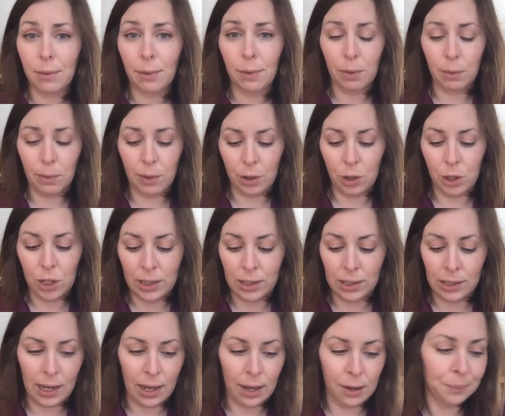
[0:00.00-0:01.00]
of the worksheets
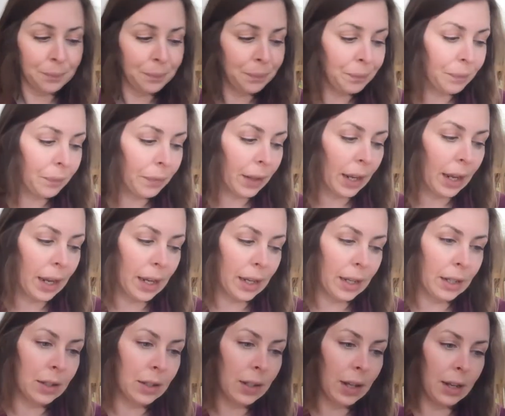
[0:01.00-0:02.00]
again
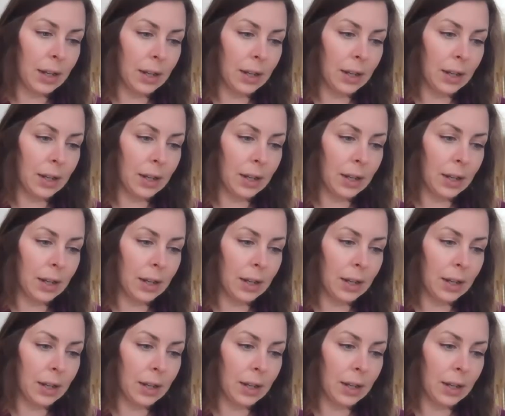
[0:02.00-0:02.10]
and